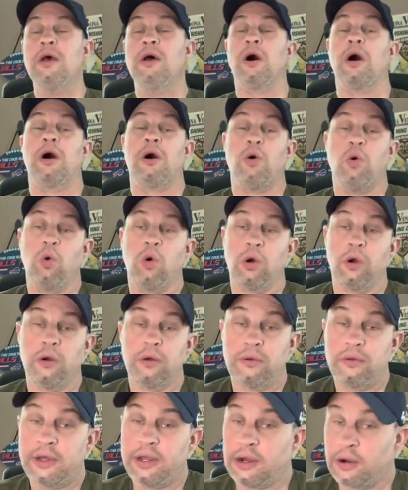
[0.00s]

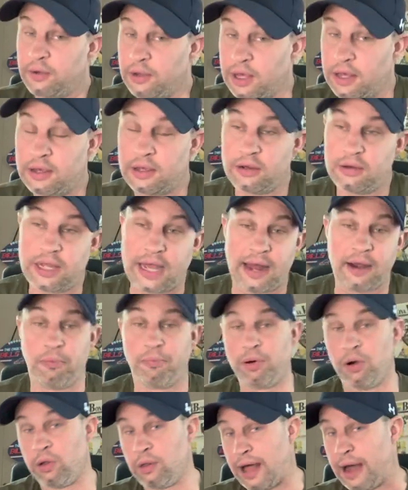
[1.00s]
Or, you know, he can kind
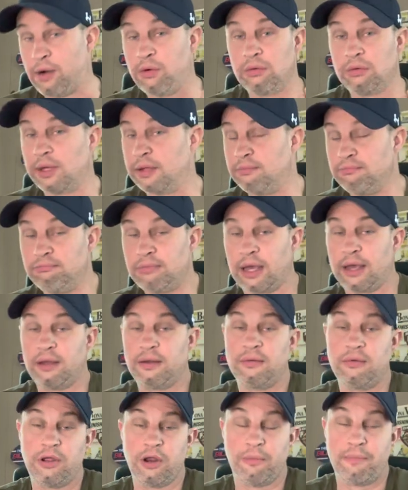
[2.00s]
of pull out
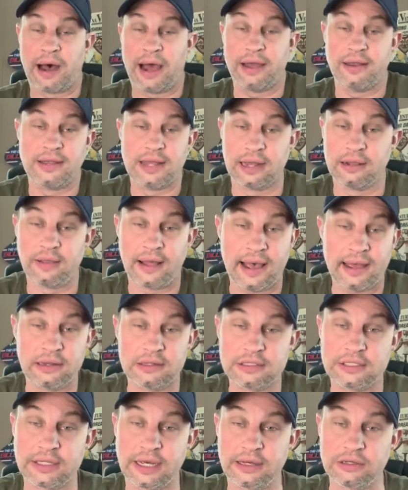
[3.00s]
and by a deadline
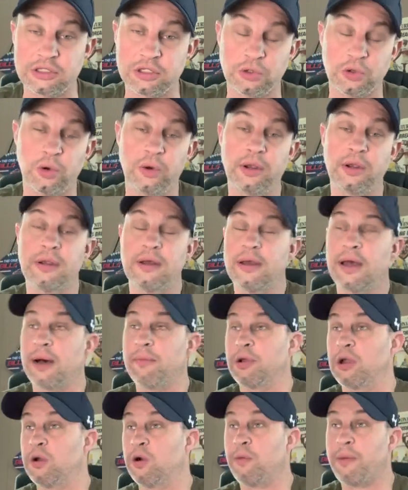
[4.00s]
and say, screw it, I'm
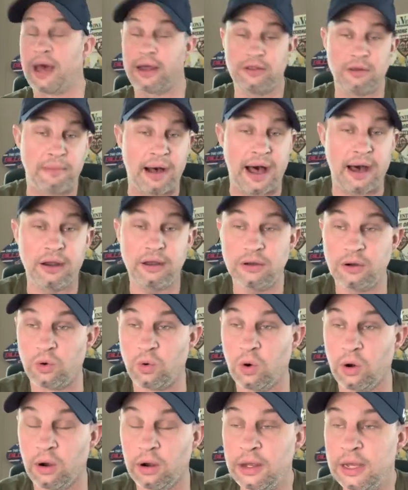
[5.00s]
going to go back to Bonna.
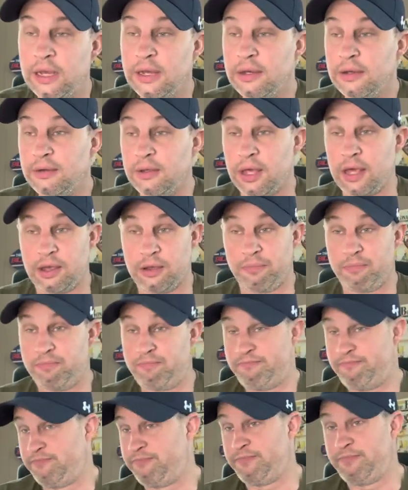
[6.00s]
Or he could
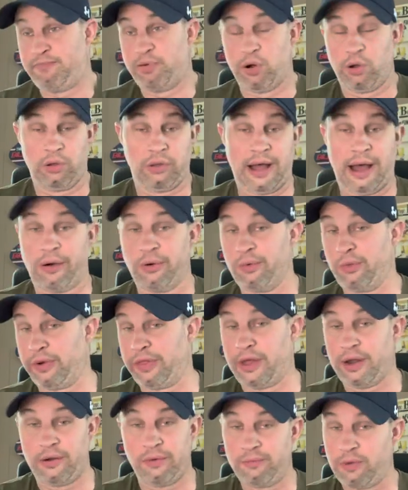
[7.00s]
pull out
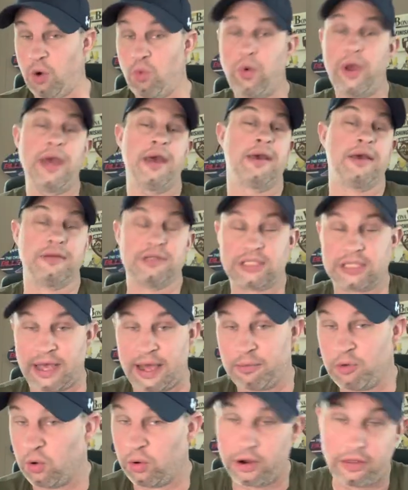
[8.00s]
within a week and say,
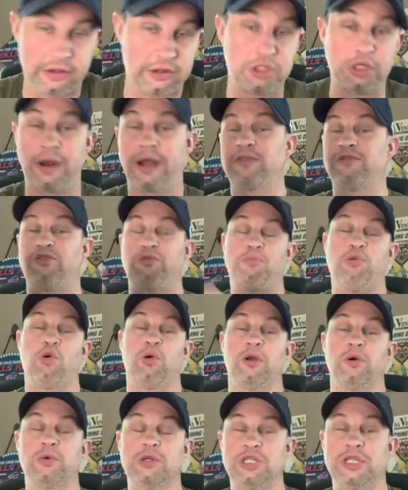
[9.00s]
I'm going to the transfer
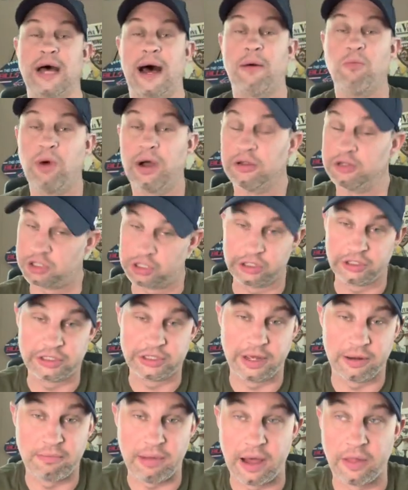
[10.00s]
portal, which Dom Welch just
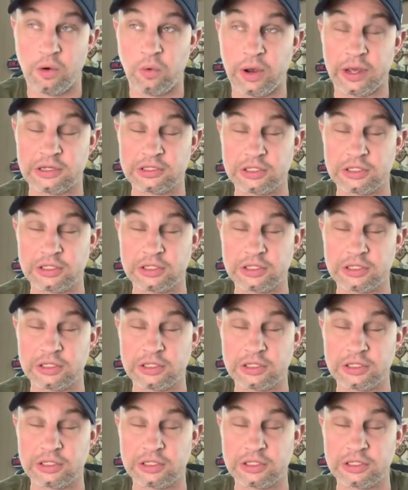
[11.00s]
did, by the way.